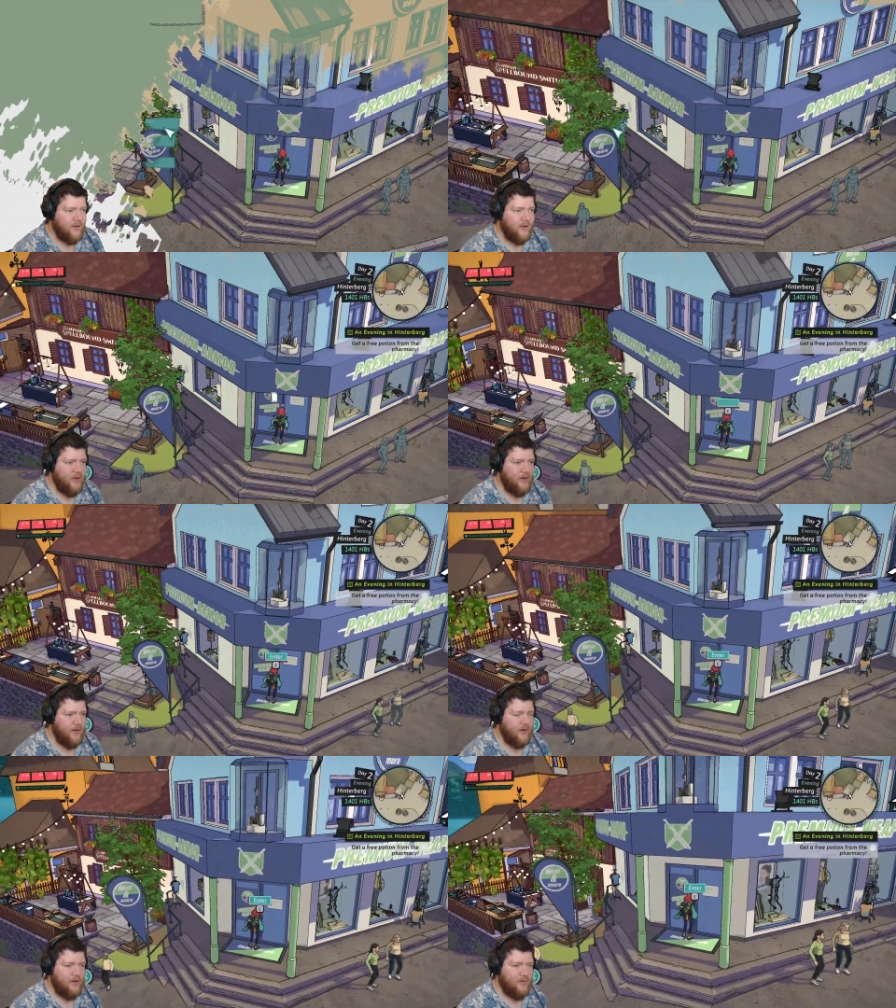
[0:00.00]
And
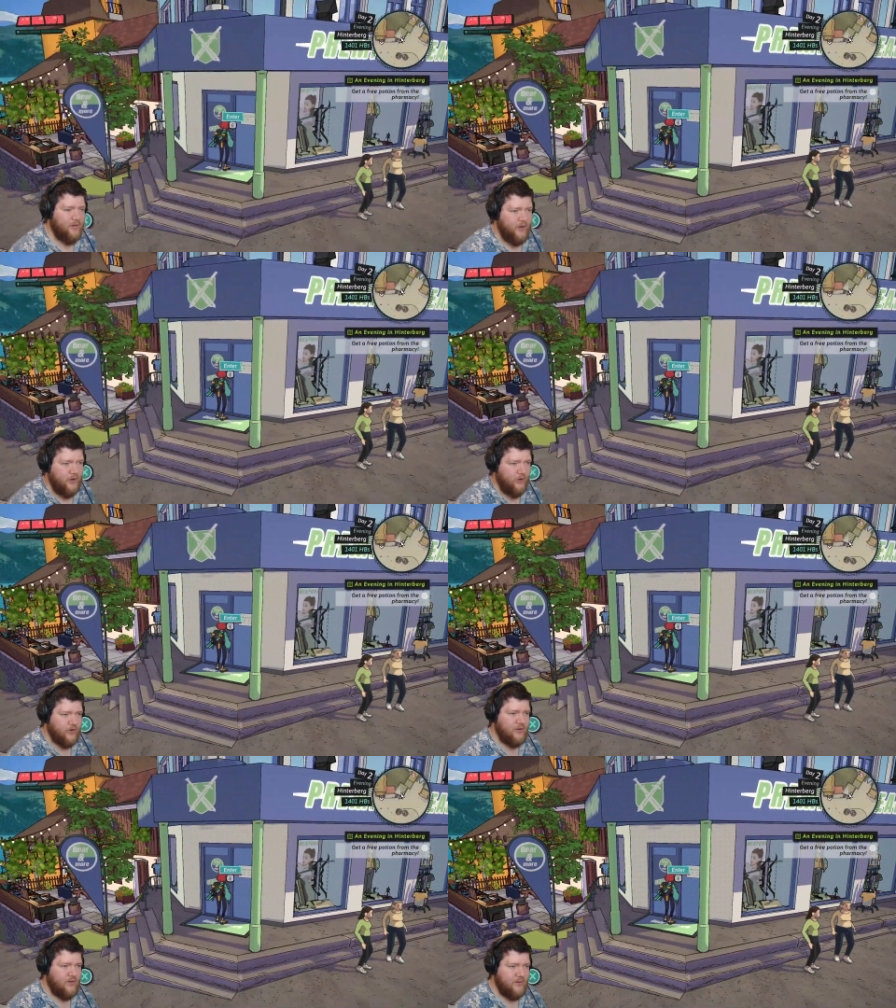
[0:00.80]
uh, very
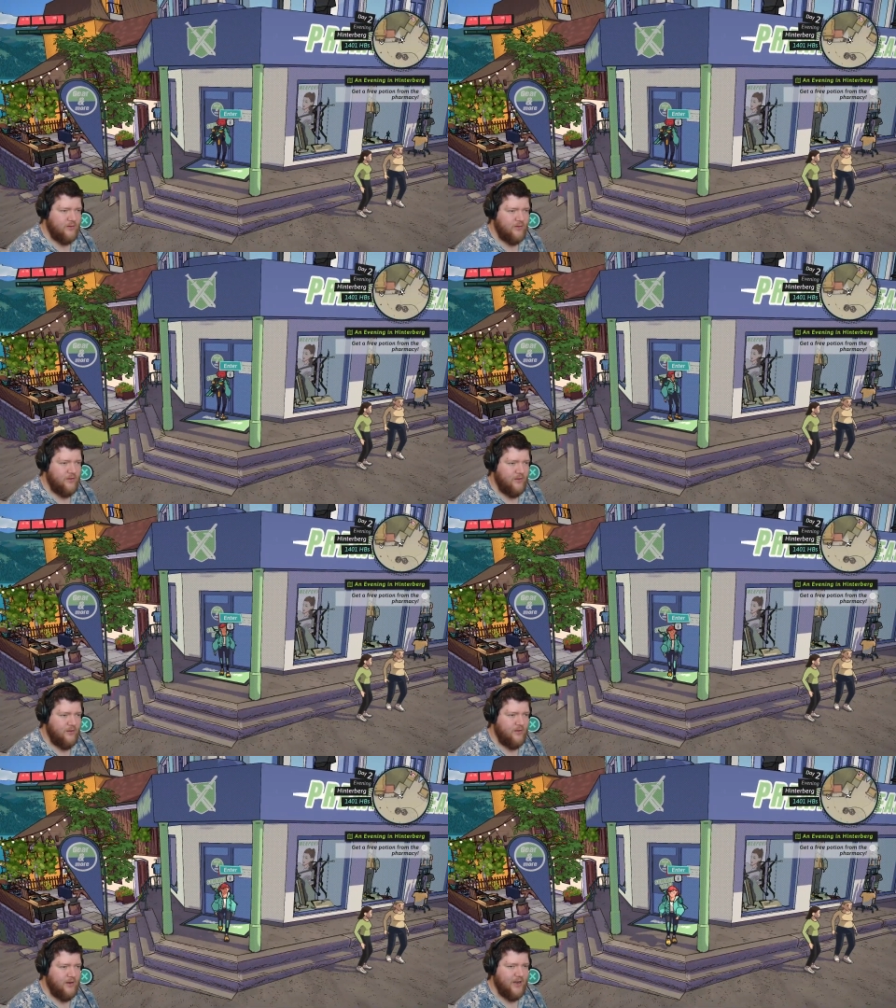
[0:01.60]
good.
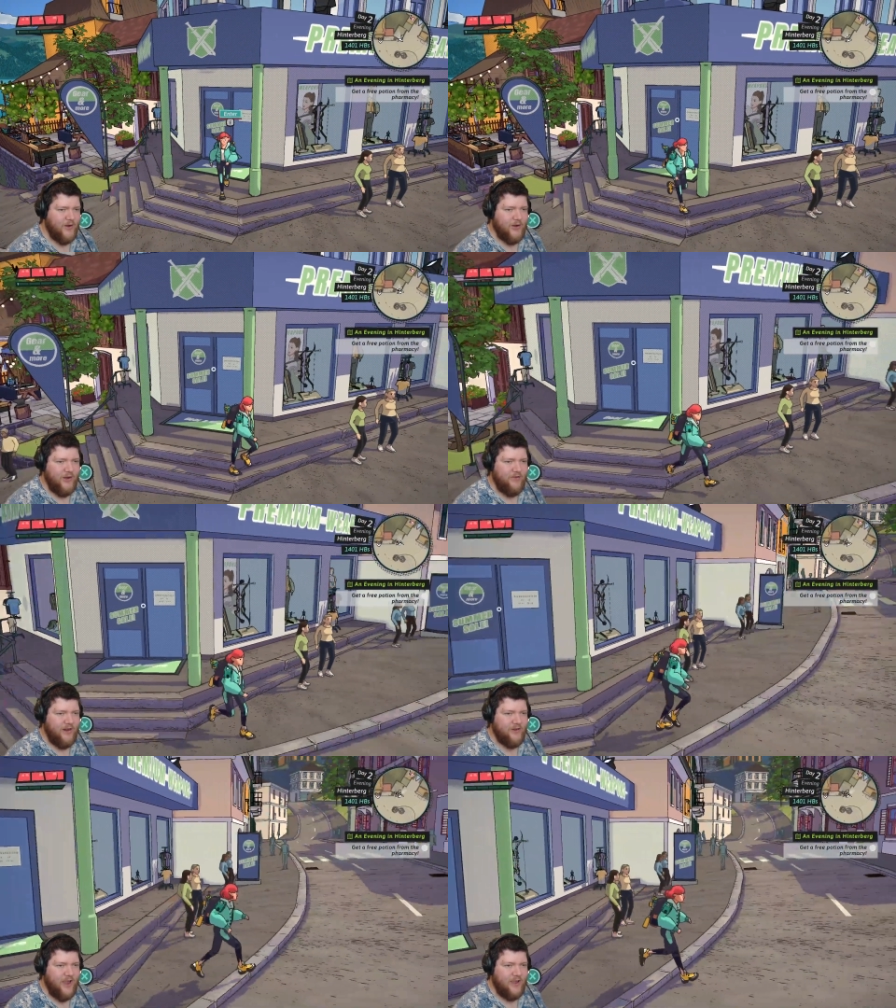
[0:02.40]
Like, I don't even
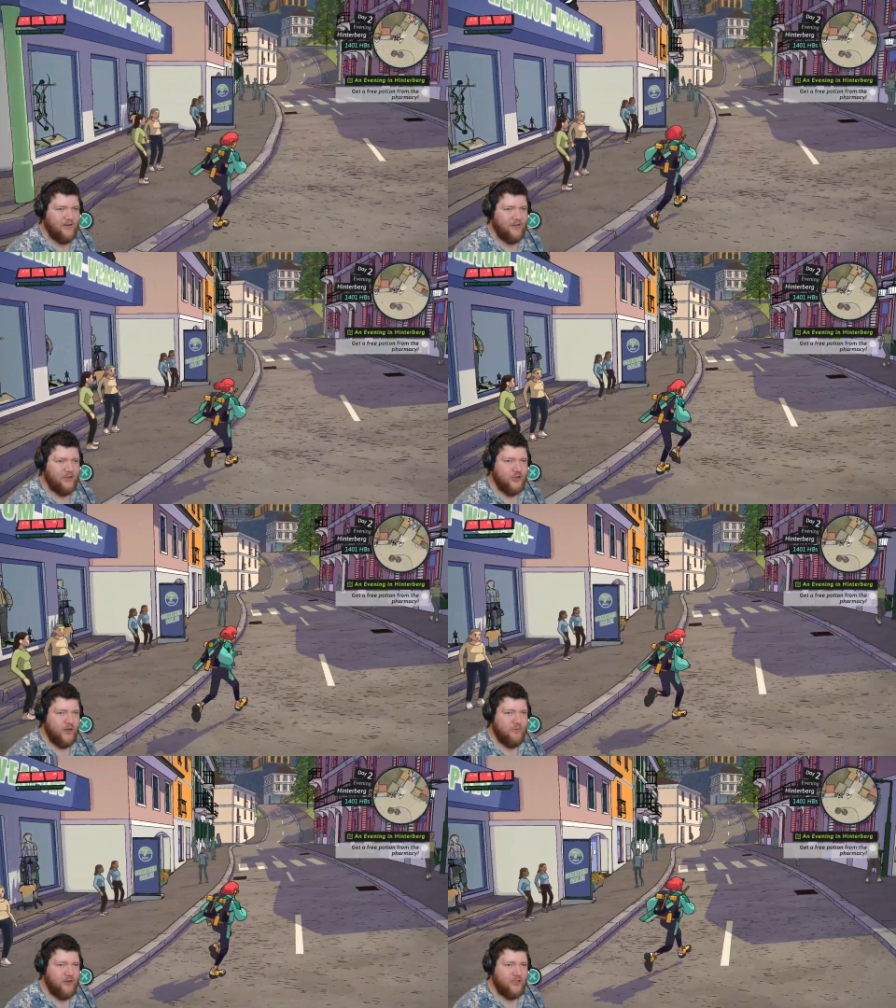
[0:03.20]
have to enter the
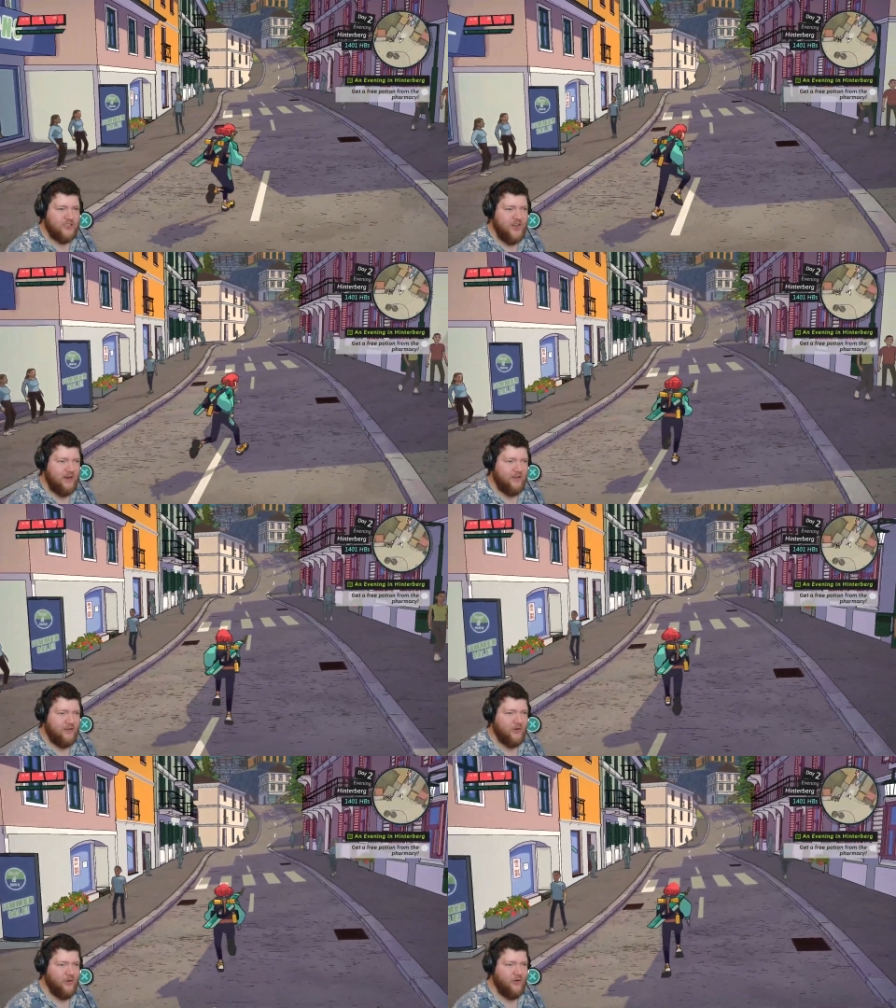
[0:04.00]
shop. I just stand at the
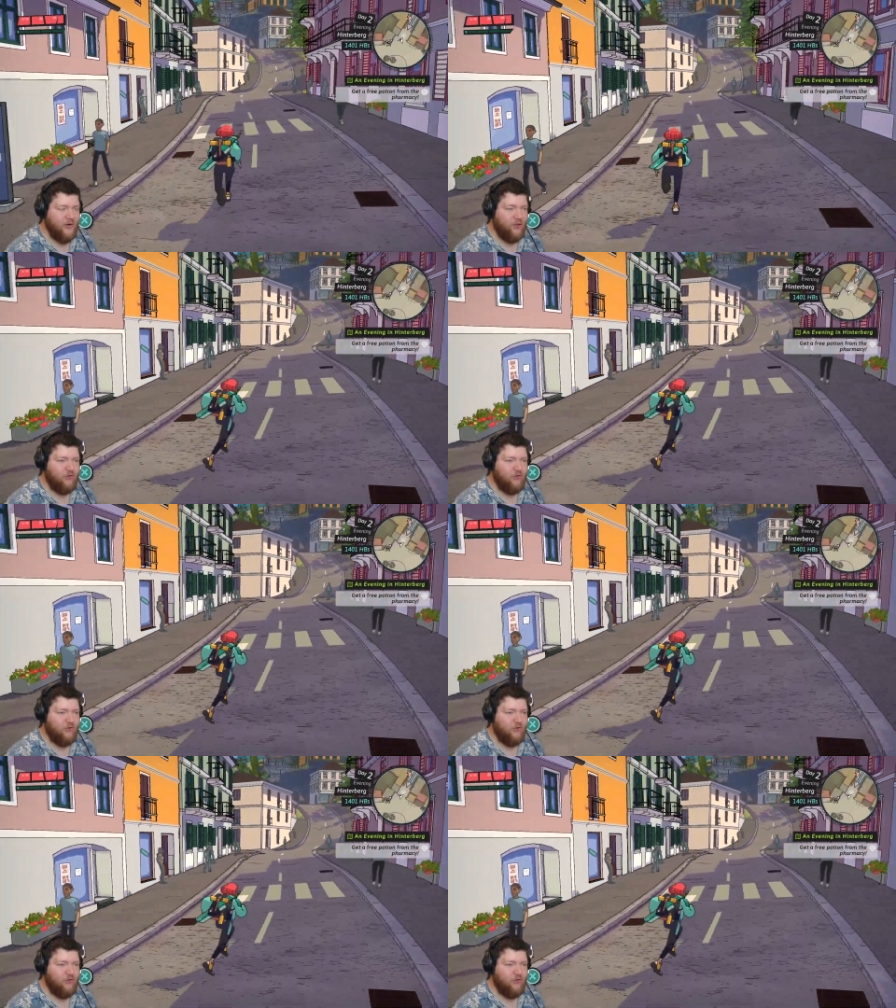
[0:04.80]
door and